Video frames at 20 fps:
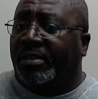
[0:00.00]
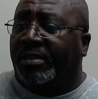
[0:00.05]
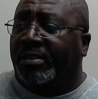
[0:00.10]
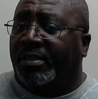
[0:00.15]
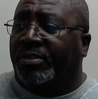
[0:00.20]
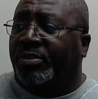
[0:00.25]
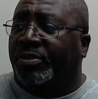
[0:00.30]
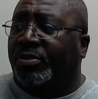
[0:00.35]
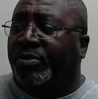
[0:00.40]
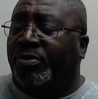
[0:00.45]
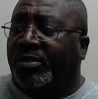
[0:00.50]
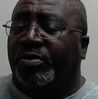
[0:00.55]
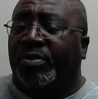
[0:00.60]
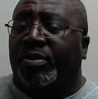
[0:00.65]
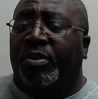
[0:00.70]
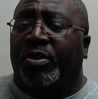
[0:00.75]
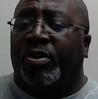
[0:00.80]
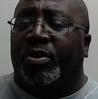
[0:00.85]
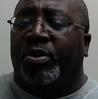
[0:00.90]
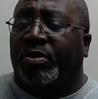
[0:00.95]
to
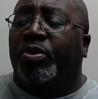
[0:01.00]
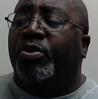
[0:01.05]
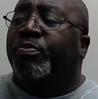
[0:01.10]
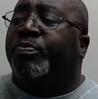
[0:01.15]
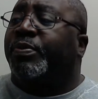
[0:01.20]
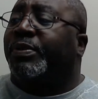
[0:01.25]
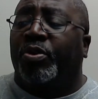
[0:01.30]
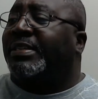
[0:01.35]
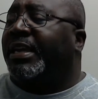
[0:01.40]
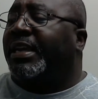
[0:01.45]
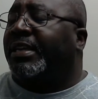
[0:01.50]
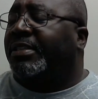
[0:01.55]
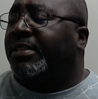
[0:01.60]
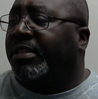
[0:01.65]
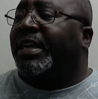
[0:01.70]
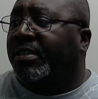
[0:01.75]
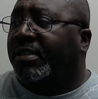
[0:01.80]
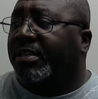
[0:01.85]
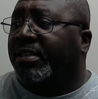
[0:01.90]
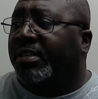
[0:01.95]
who protected